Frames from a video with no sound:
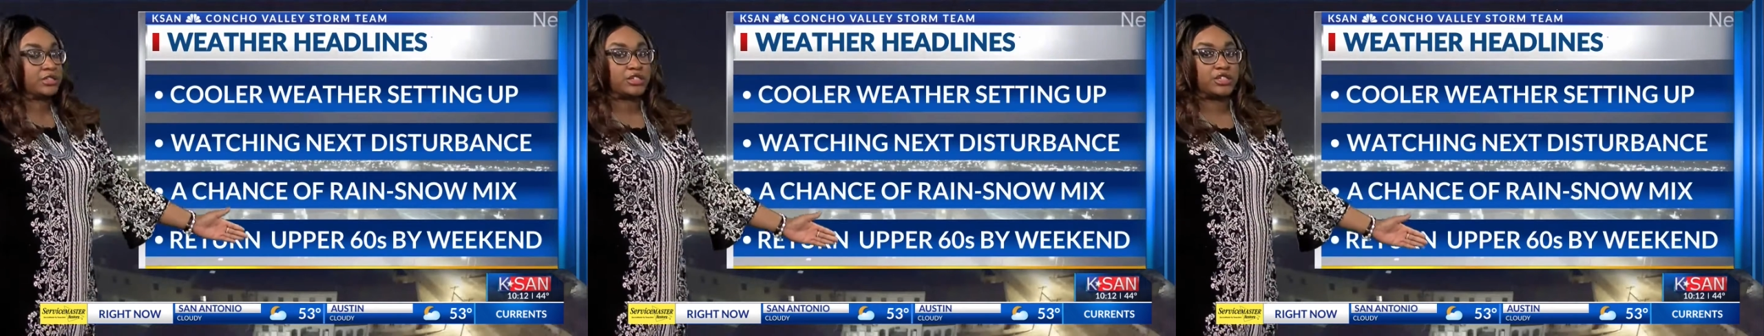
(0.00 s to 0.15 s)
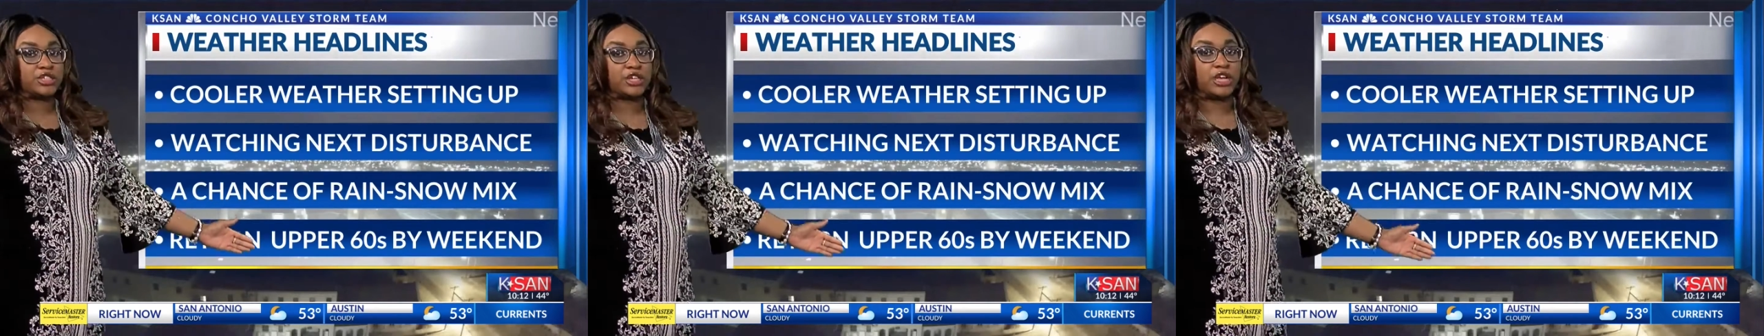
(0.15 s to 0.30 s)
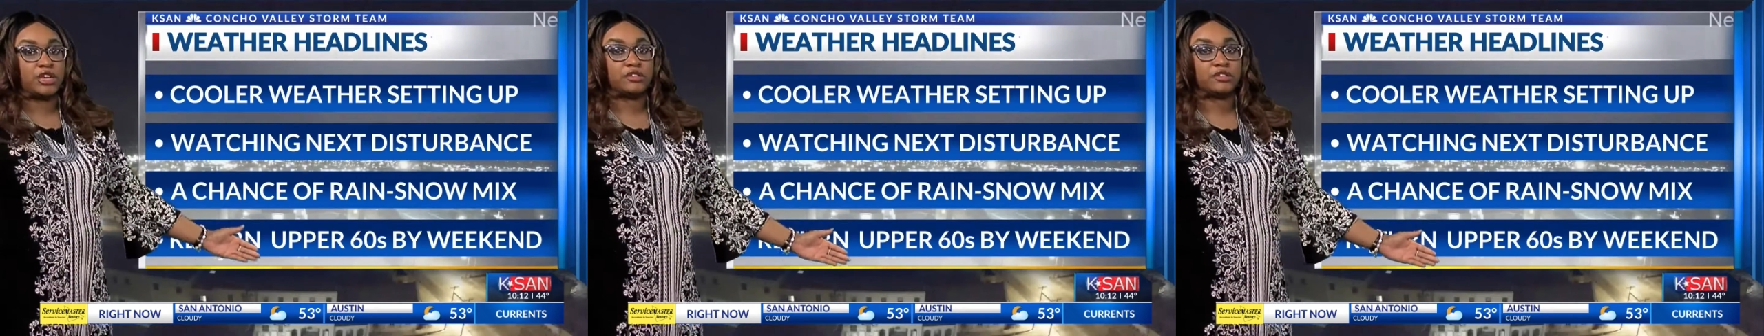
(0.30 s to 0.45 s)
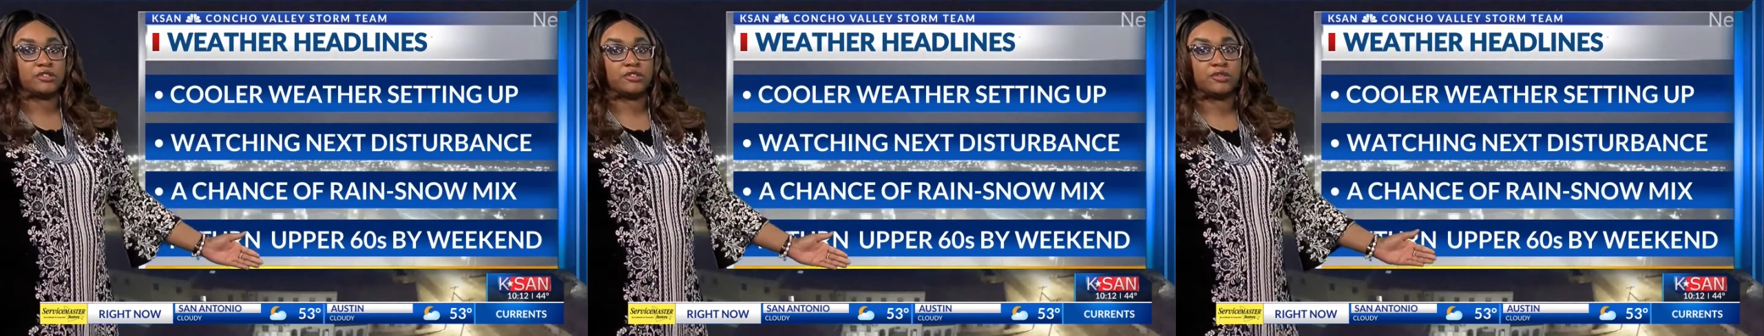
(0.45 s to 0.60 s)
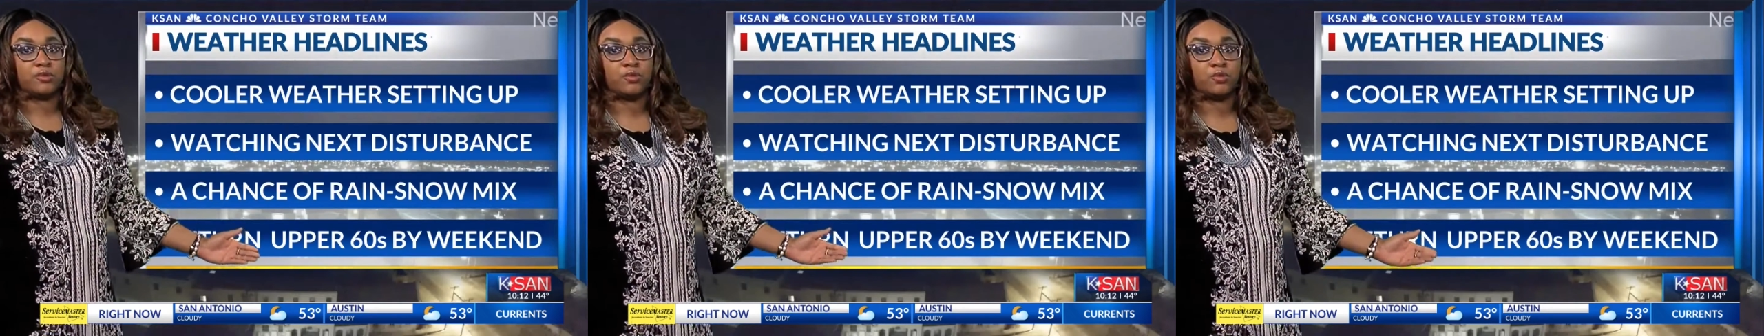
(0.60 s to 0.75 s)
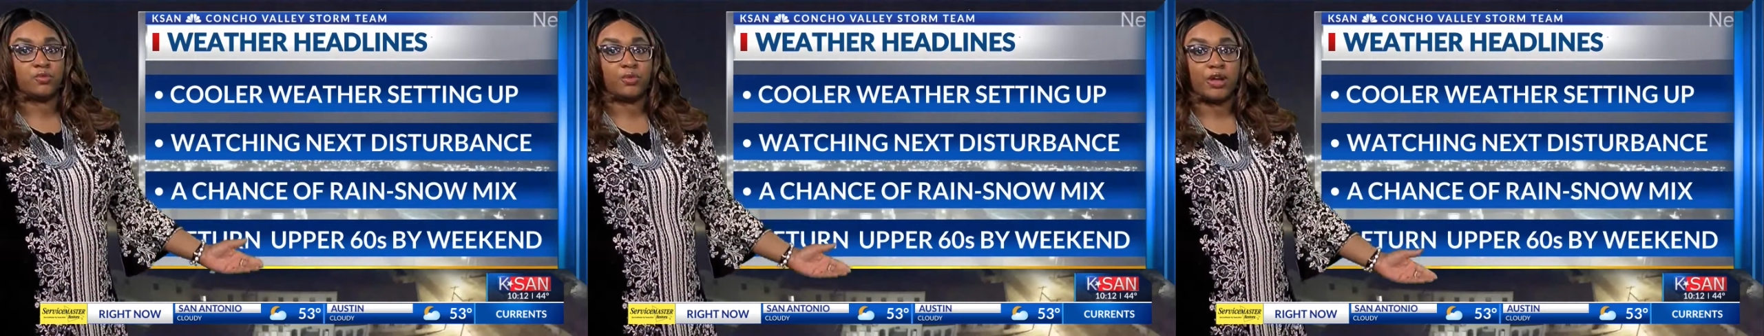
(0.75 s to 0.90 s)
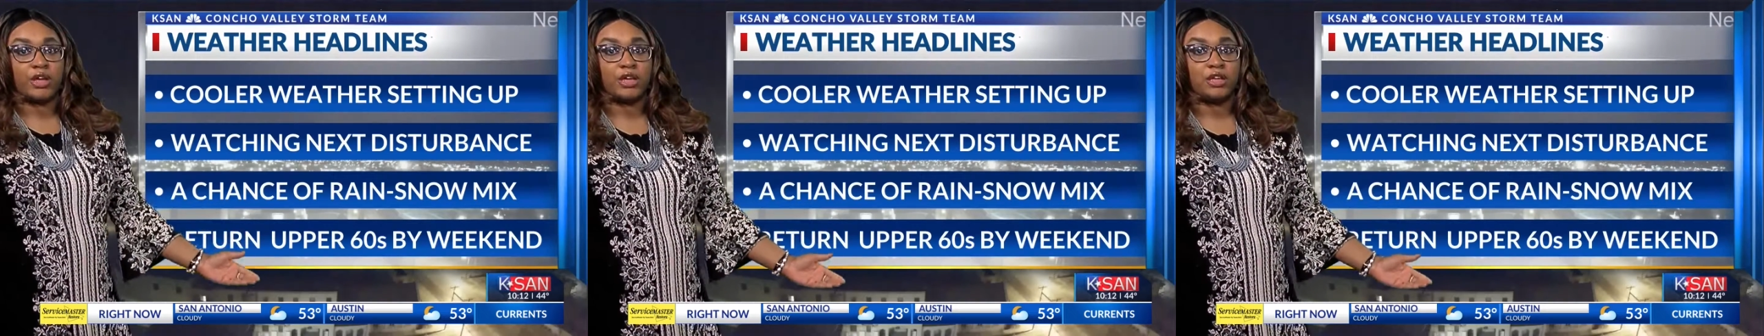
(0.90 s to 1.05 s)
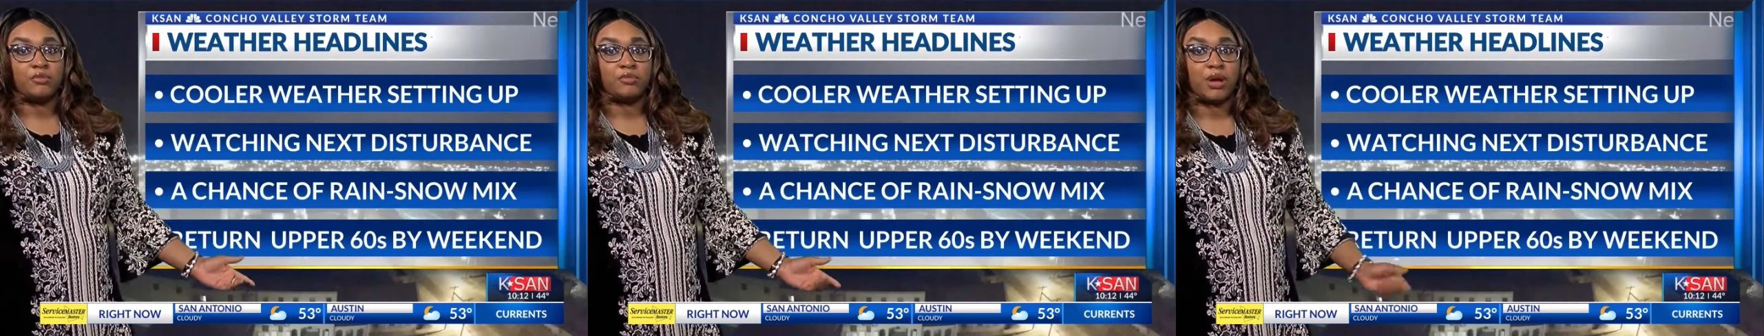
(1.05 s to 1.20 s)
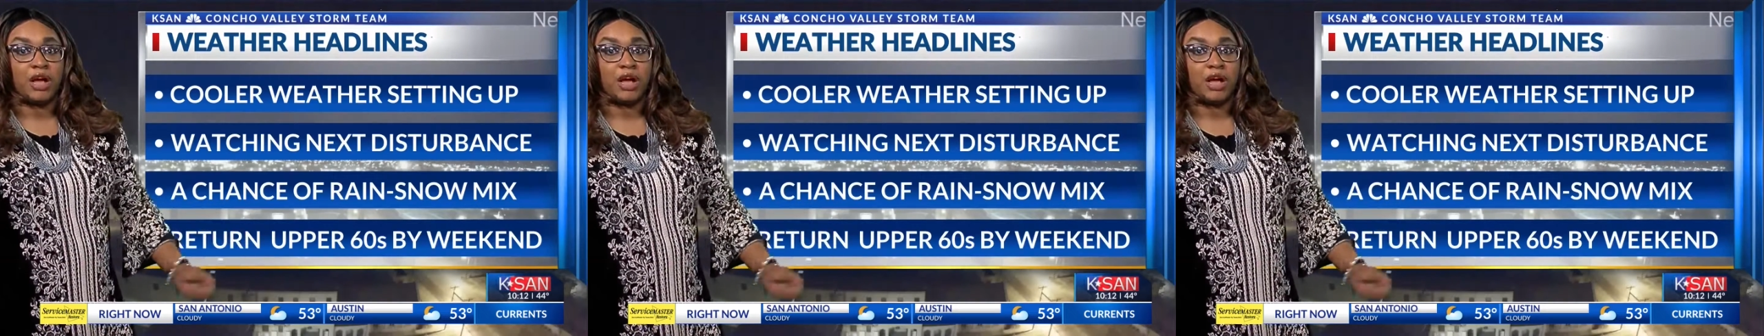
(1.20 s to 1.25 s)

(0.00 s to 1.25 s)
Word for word: us a chance of some rain,